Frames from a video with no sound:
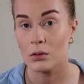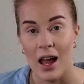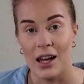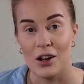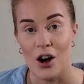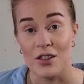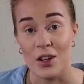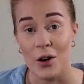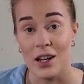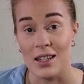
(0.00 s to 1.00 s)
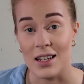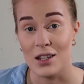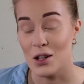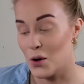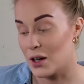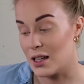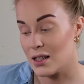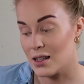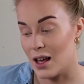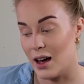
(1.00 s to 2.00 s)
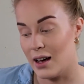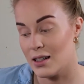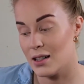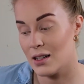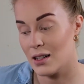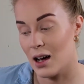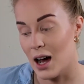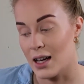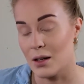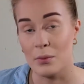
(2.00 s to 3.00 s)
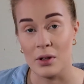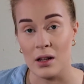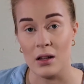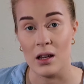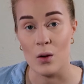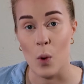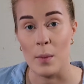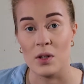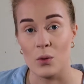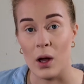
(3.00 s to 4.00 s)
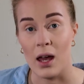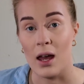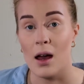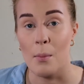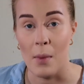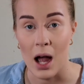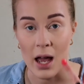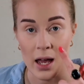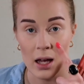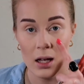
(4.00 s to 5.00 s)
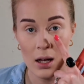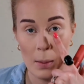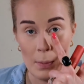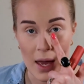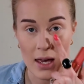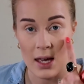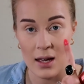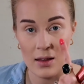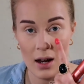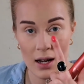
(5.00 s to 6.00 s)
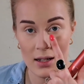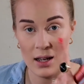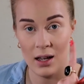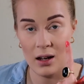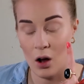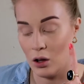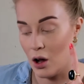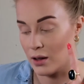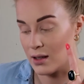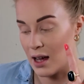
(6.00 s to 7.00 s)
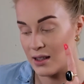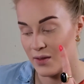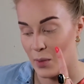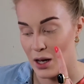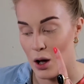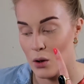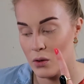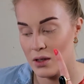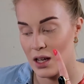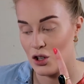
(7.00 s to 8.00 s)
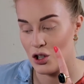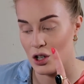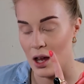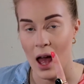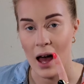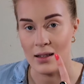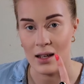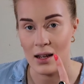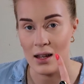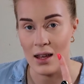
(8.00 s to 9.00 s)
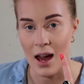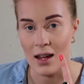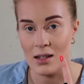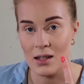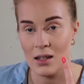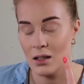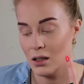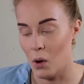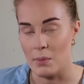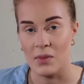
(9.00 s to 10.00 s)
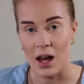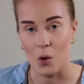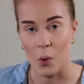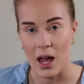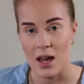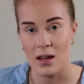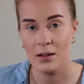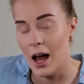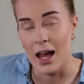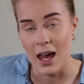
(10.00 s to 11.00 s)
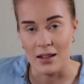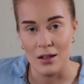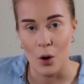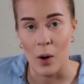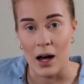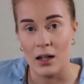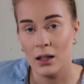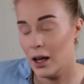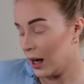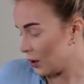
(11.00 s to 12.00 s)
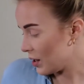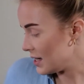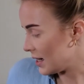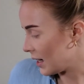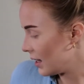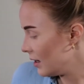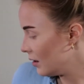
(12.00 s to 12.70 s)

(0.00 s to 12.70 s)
And also I did notice that I completely wiped away my baking that I did along the sides of my nose, and she hasn't yet wiped that away. I guess oh well, I already did it.